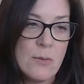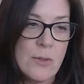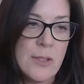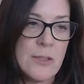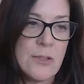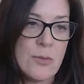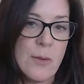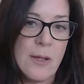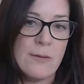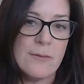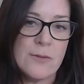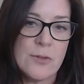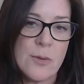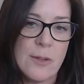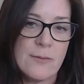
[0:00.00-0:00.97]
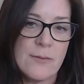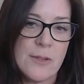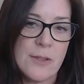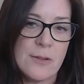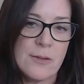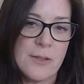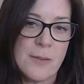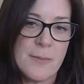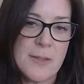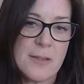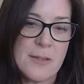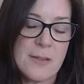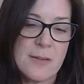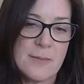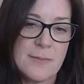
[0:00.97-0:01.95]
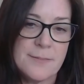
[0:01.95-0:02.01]
we're in 12-year
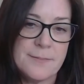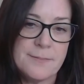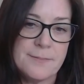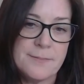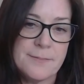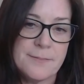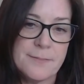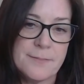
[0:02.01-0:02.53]
agreements.